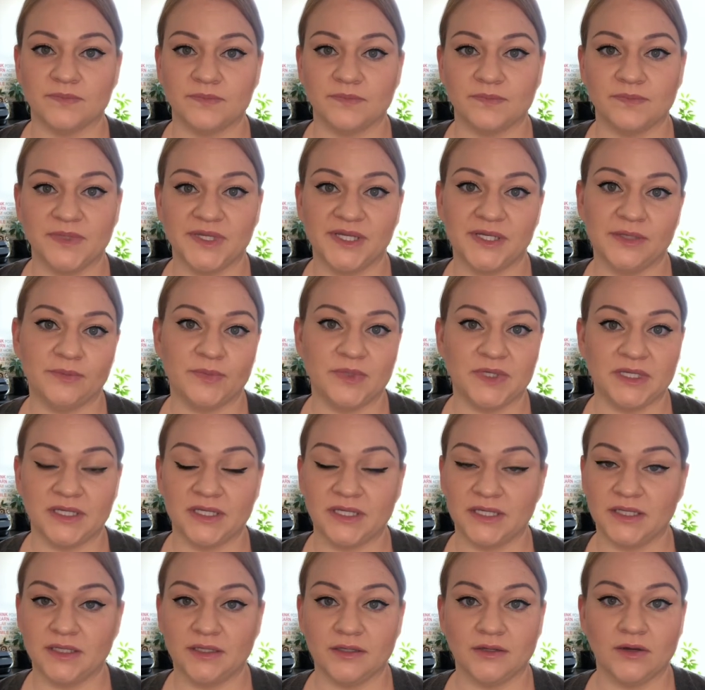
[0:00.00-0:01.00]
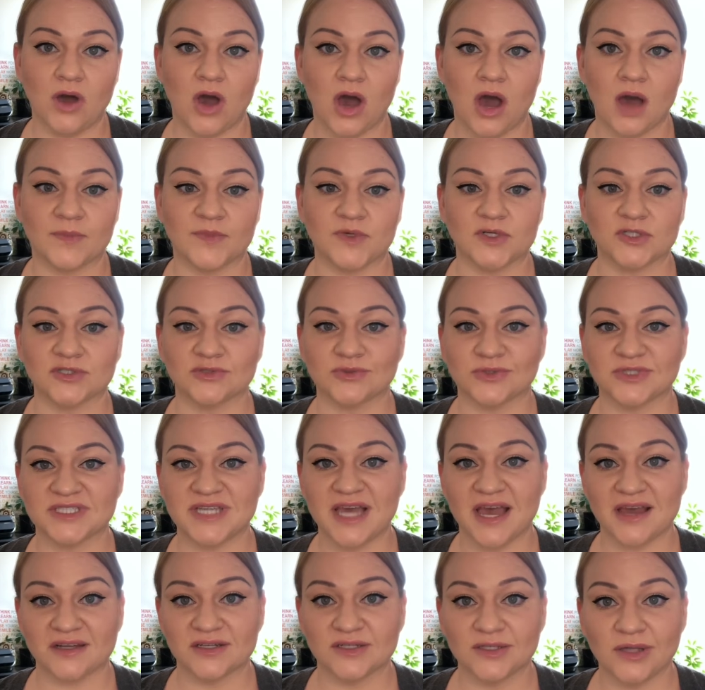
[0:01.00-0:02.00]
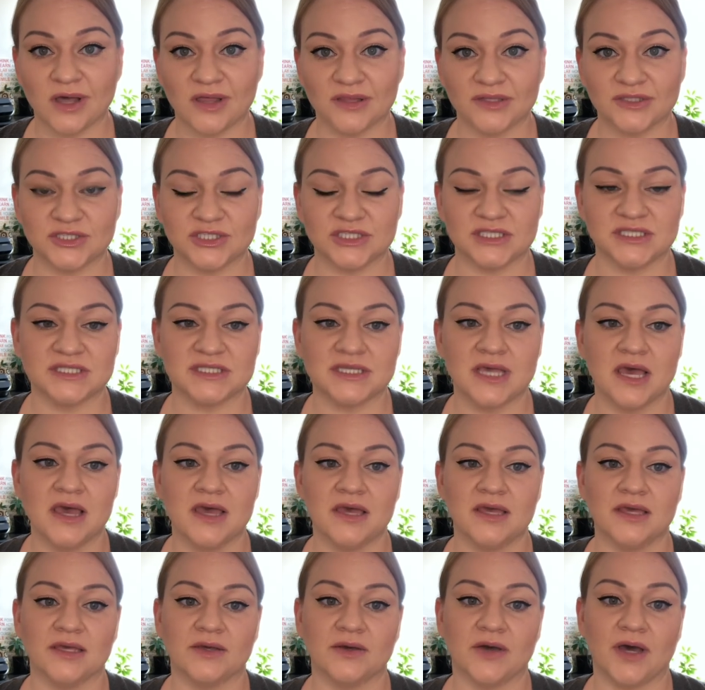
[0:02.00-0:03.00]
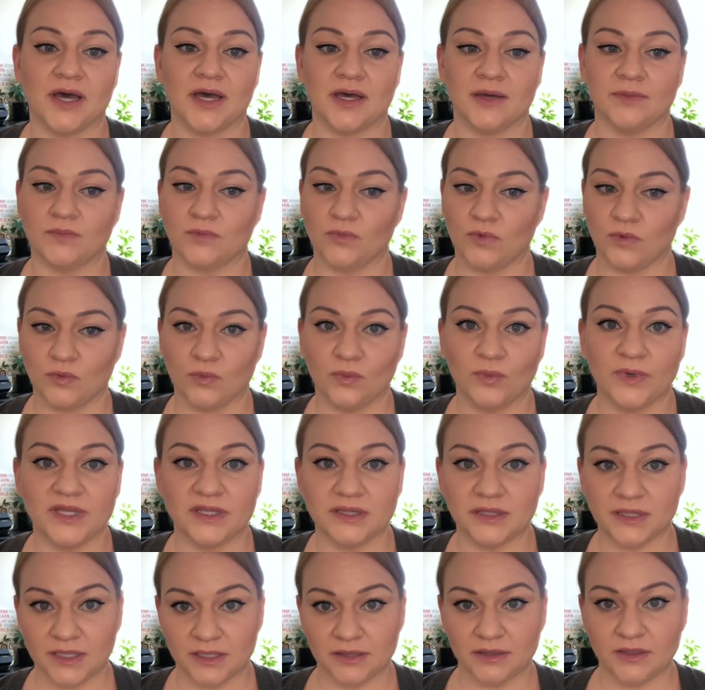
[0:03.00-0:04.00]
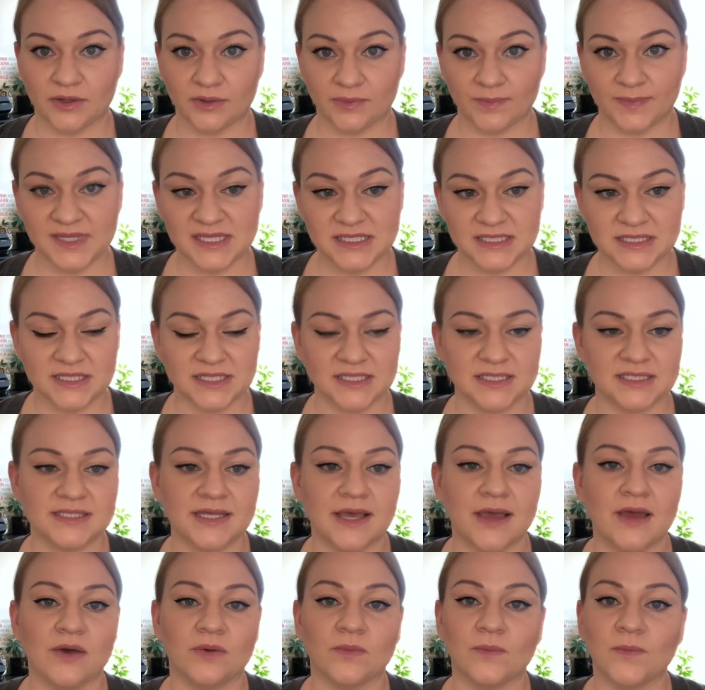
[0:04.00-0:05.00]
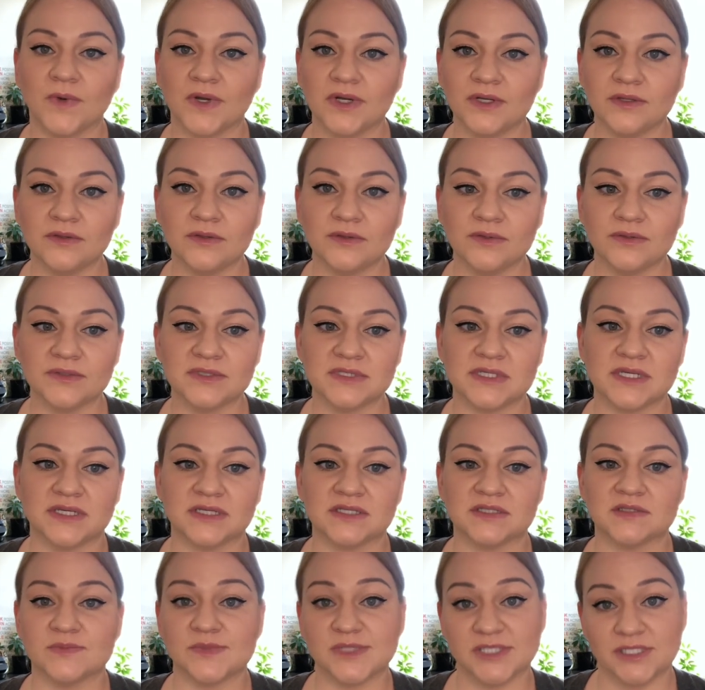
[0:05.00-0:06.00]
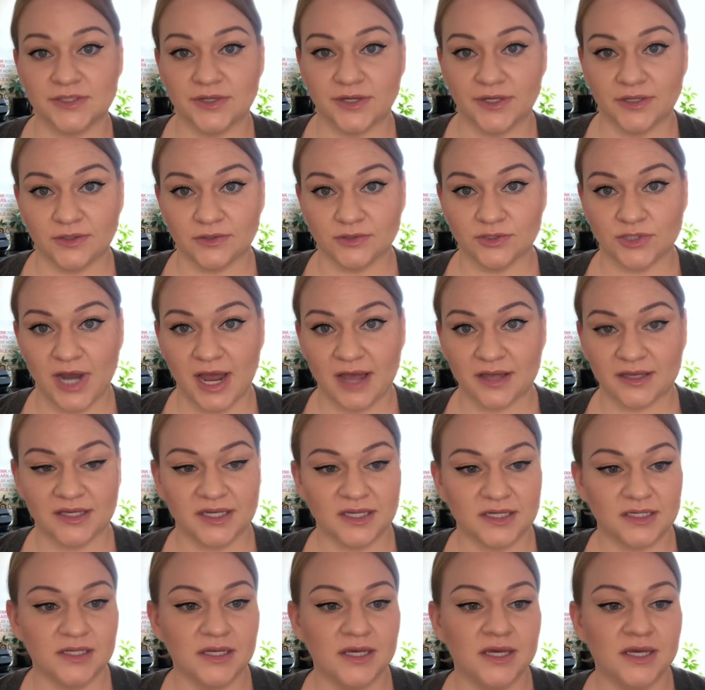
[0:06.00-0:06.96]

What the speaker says: B2B e-commerce or technologies within their business? One of those is material tracking.